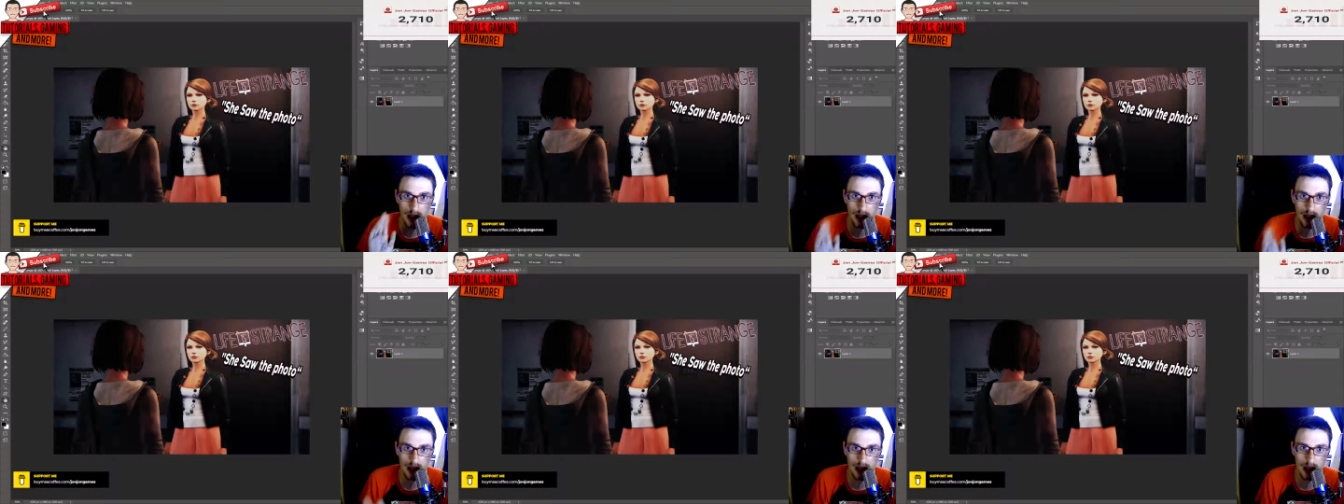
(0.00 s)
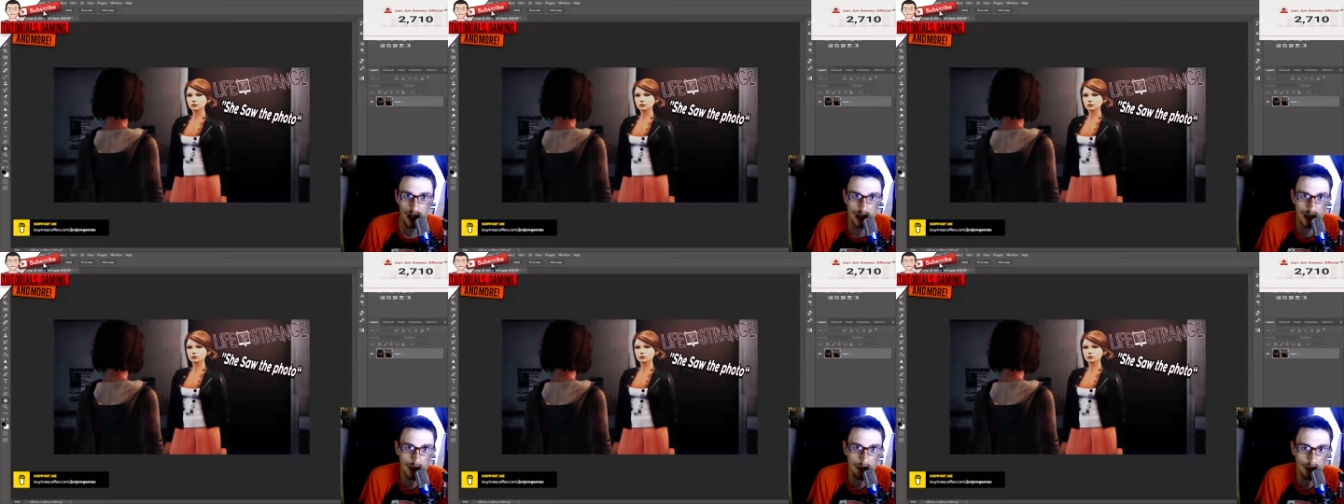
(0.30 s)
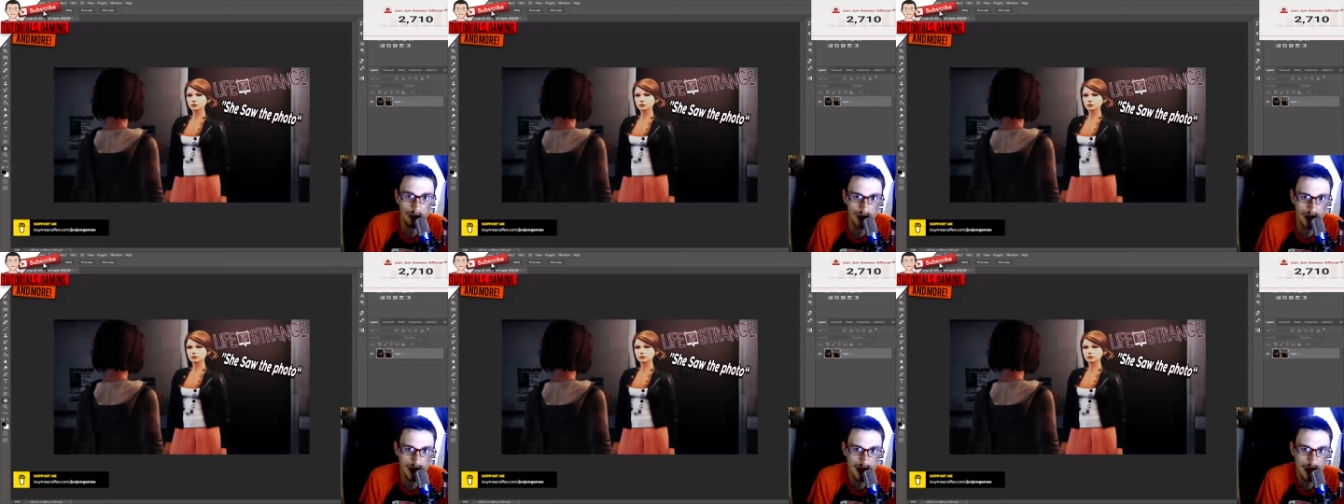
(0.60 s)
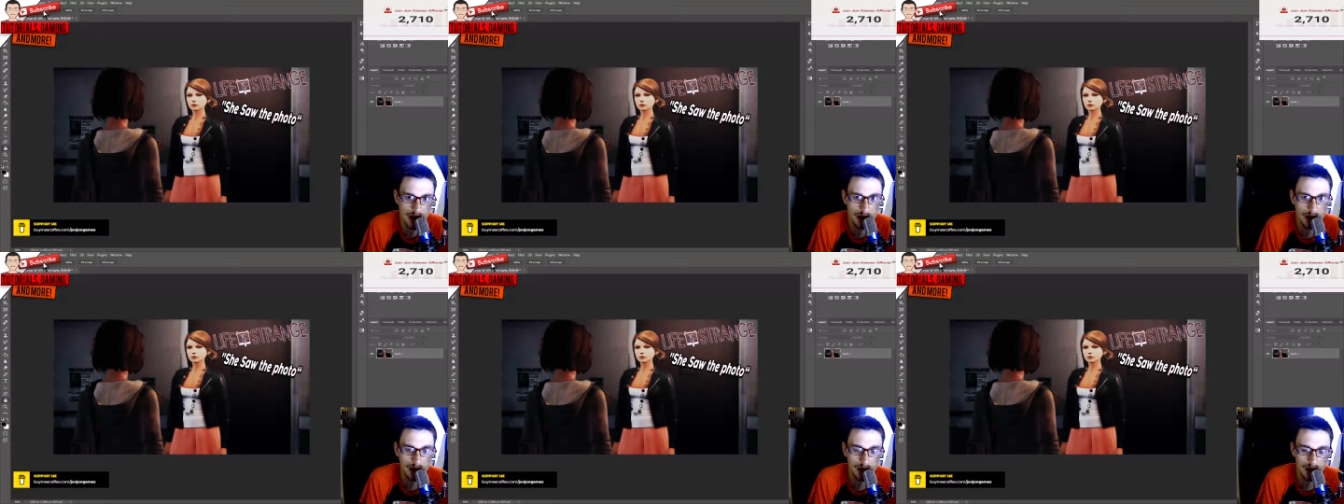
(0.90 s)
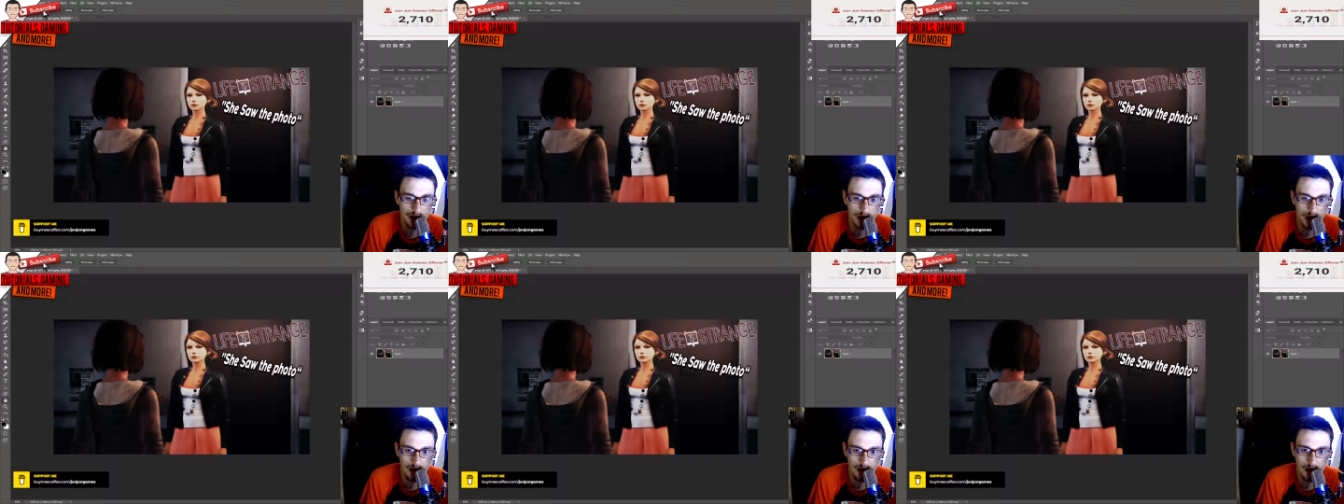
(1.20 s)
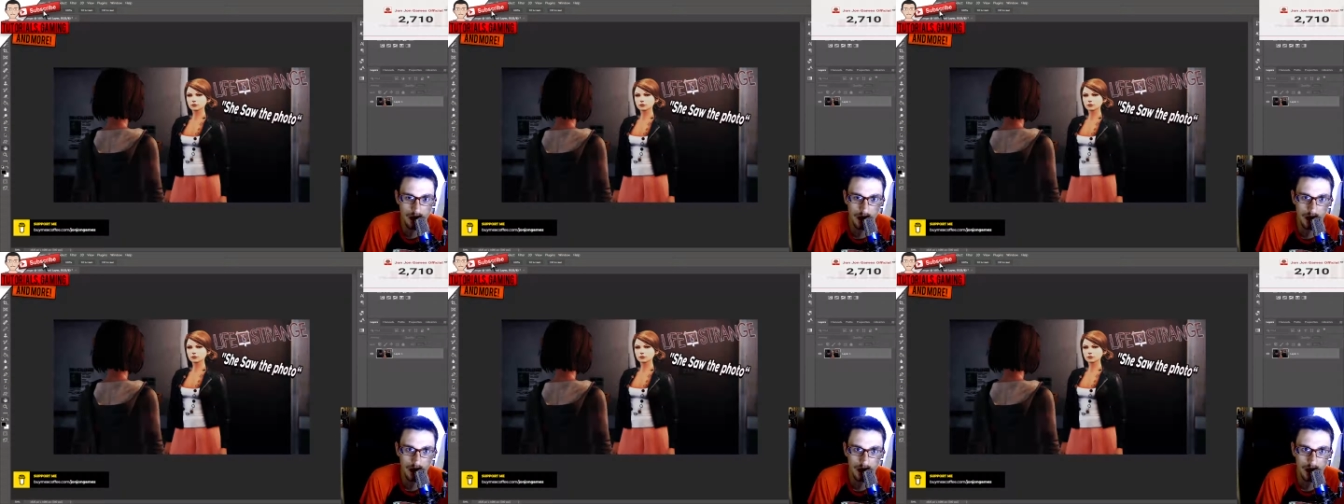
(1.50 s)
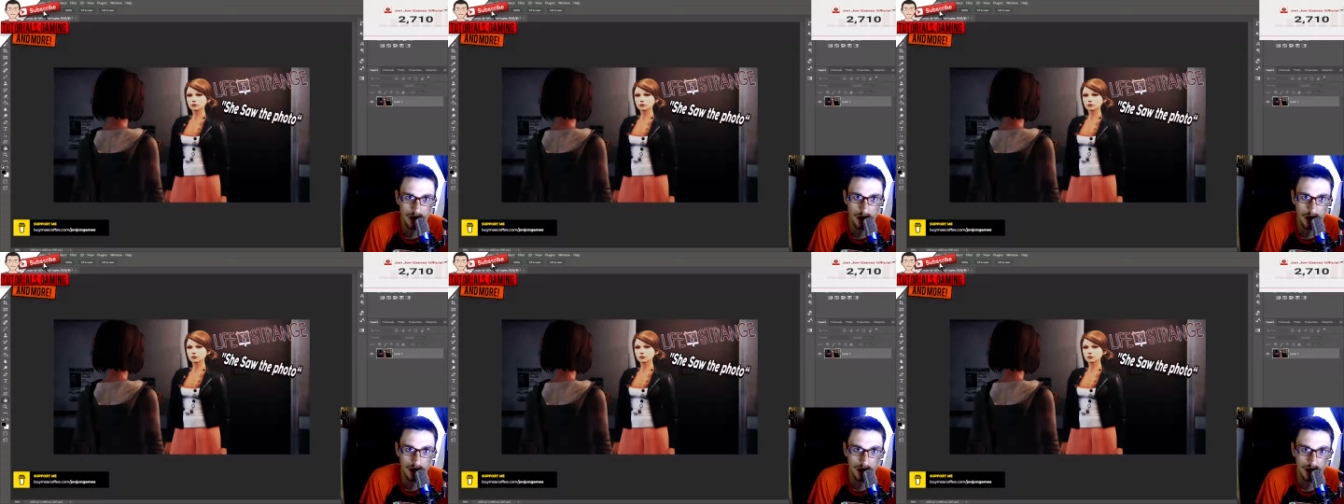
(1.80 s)
example, say if you're
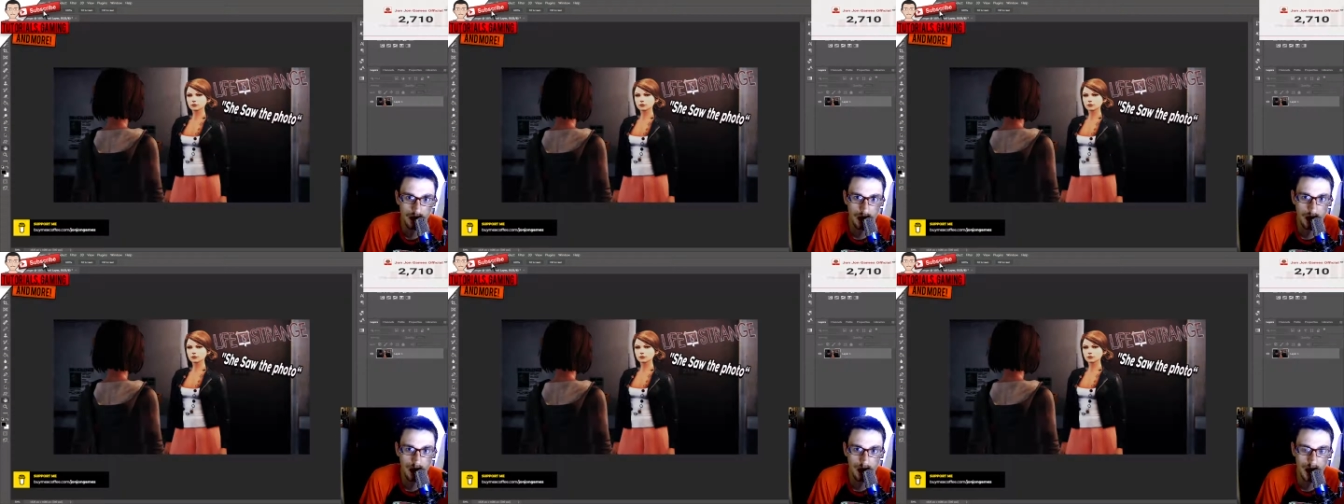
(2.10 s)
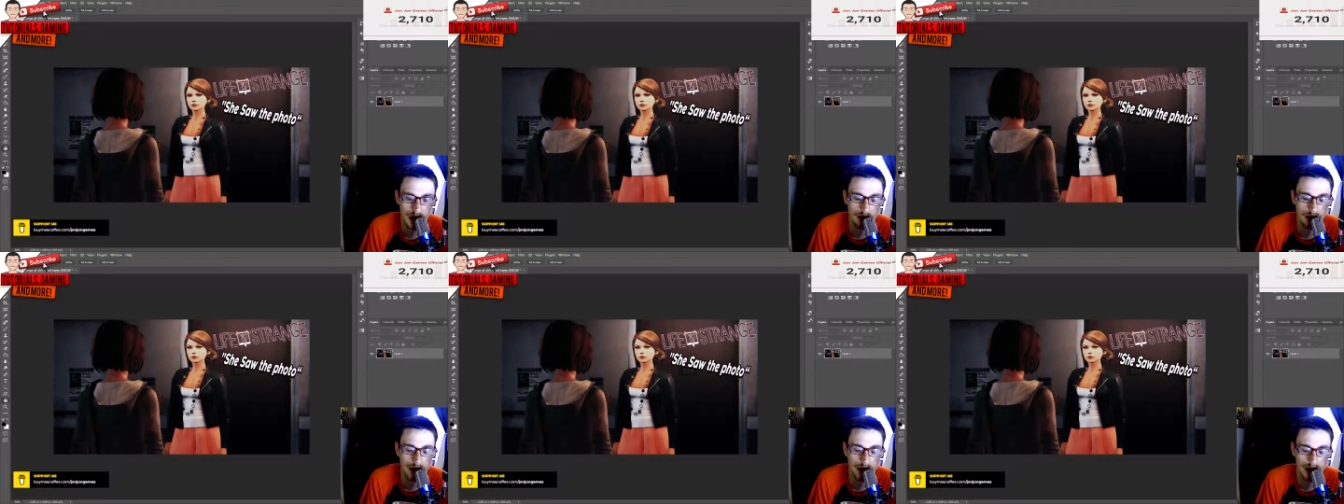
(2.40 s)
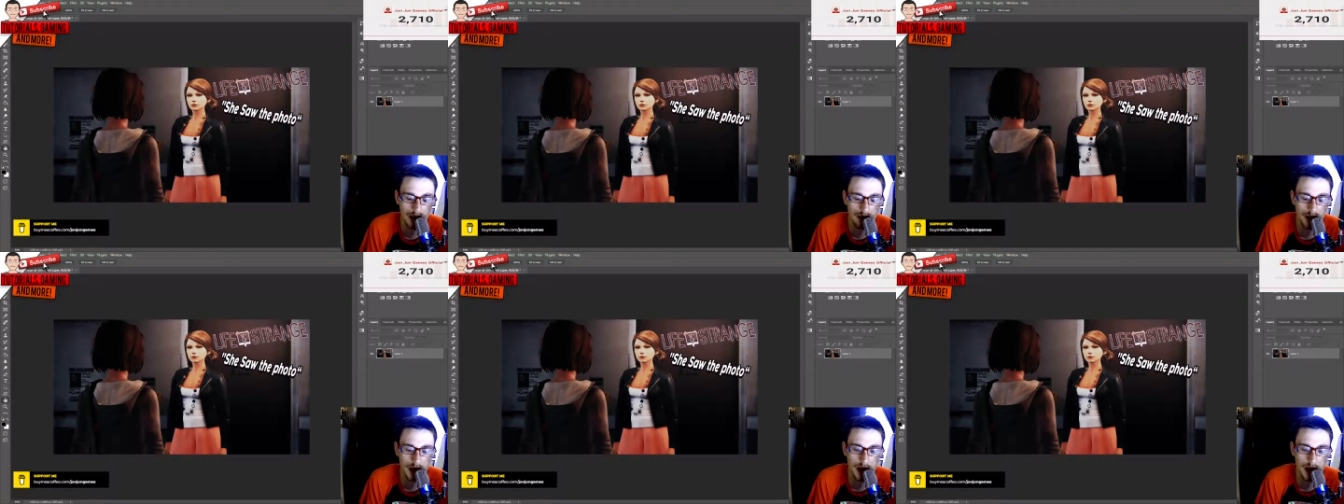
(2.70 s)
you're saving an image,